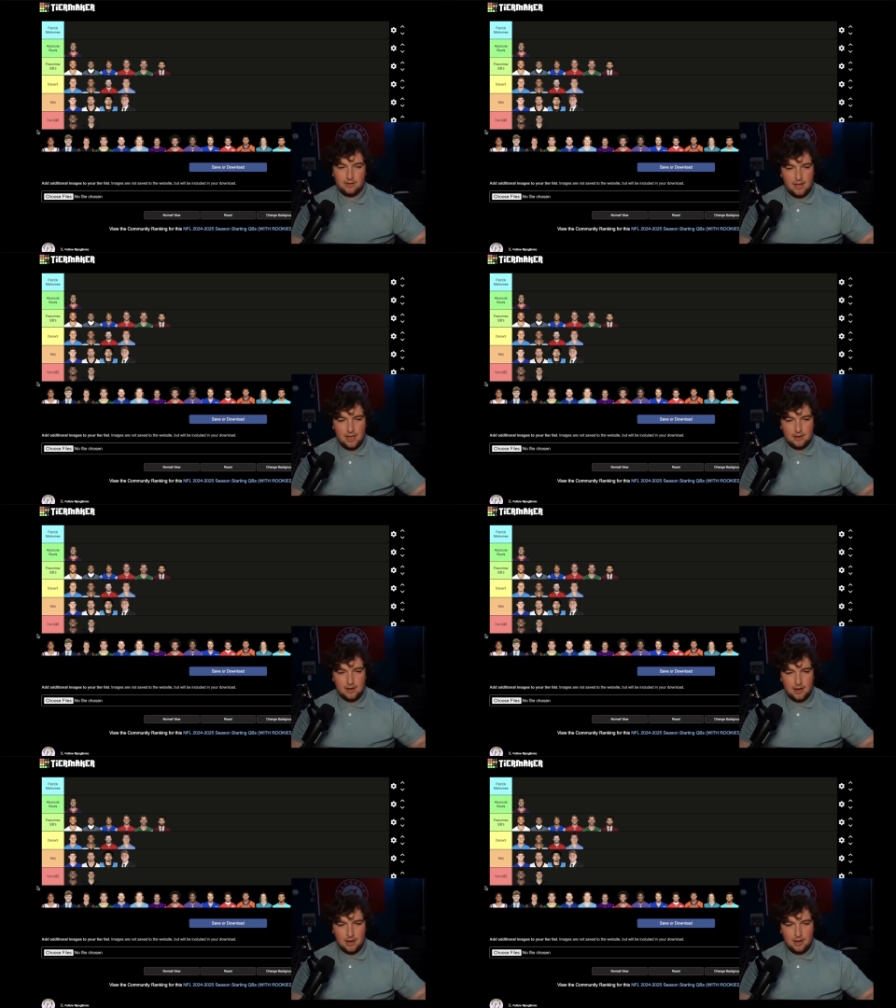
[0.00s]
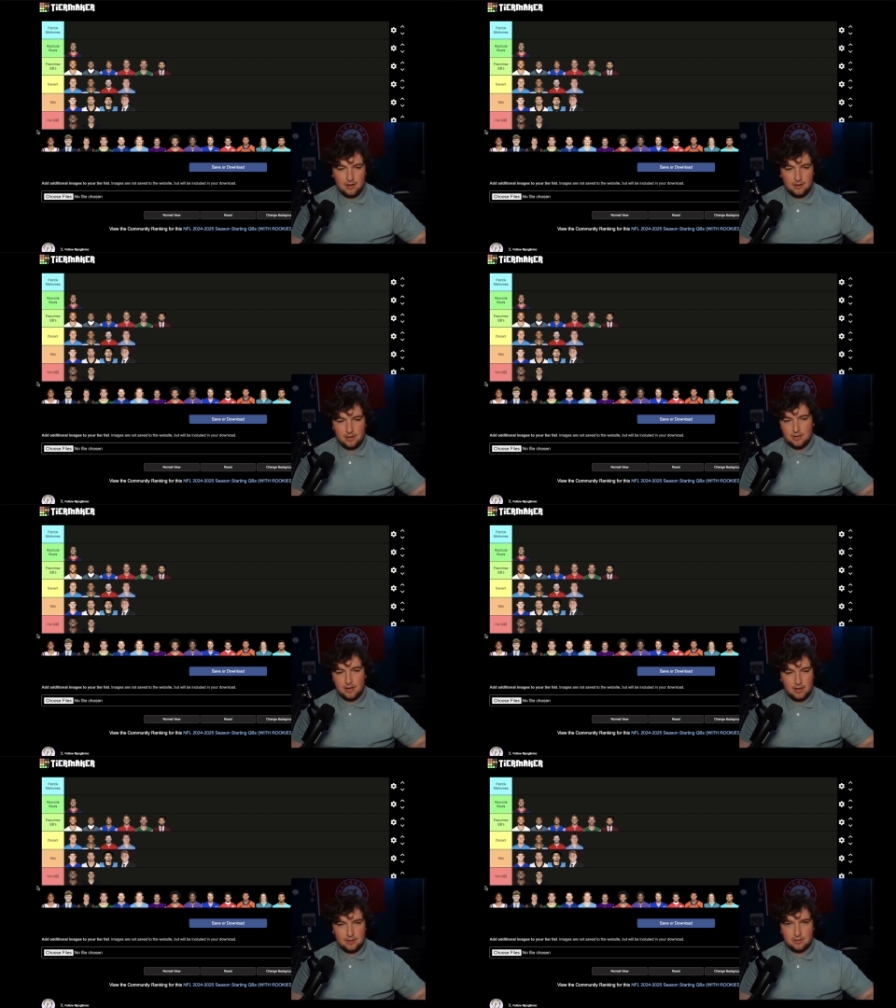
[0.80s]
And yeah,
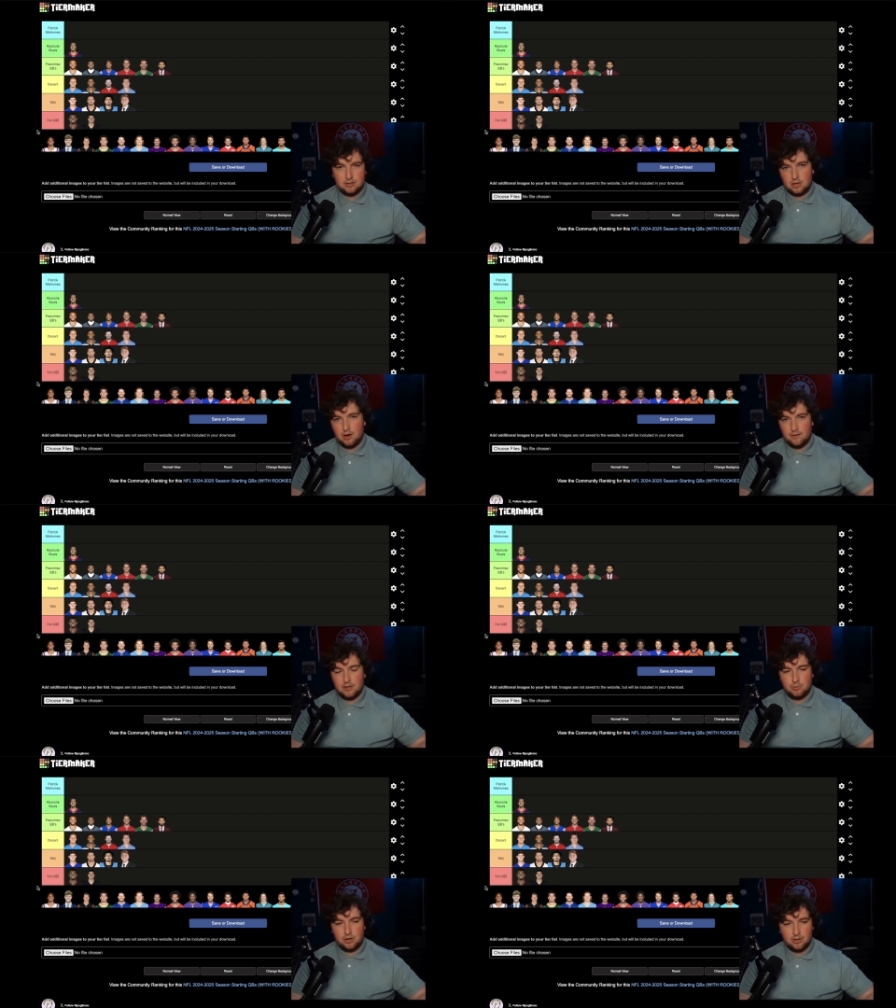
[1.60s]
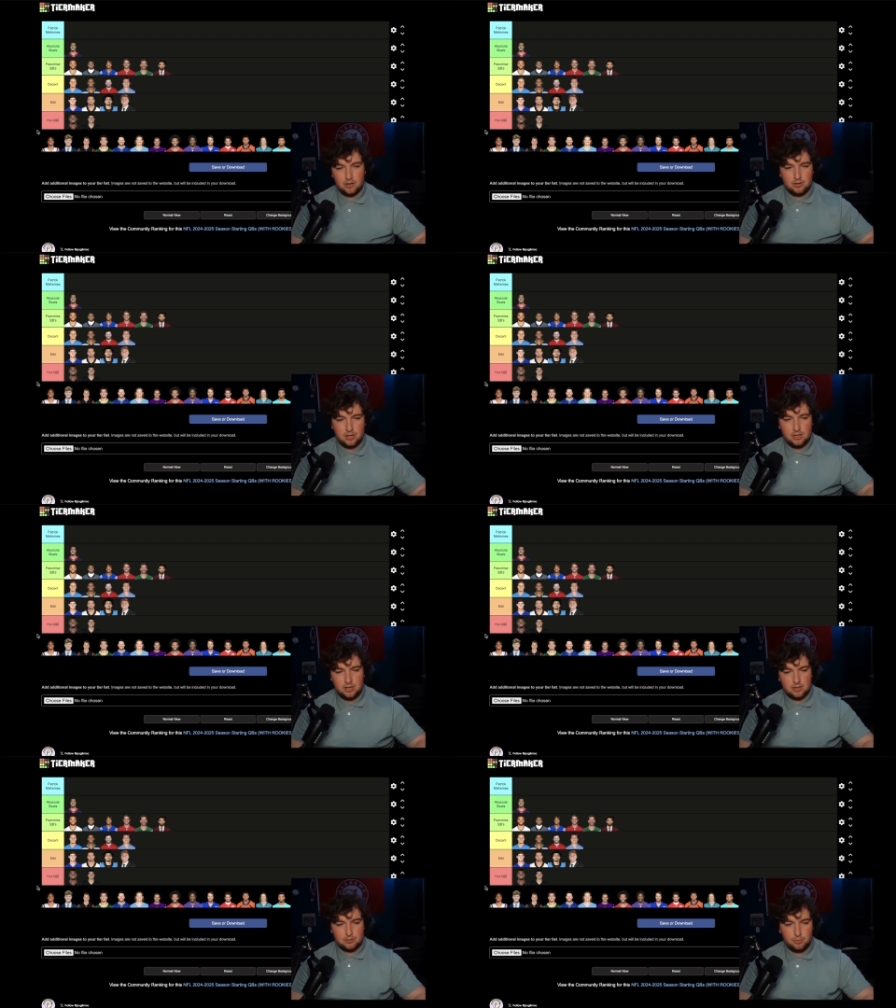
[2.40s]
I think Jared Goff, he's pretty good.
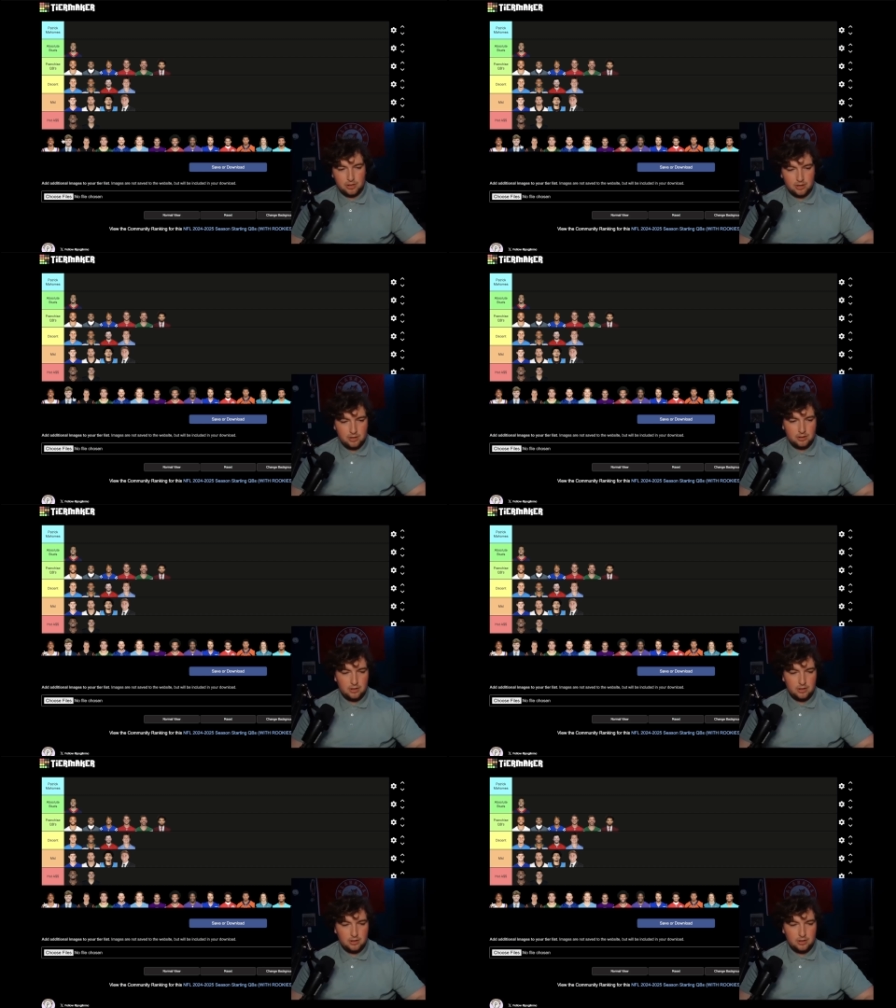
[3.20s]
He is pretty good.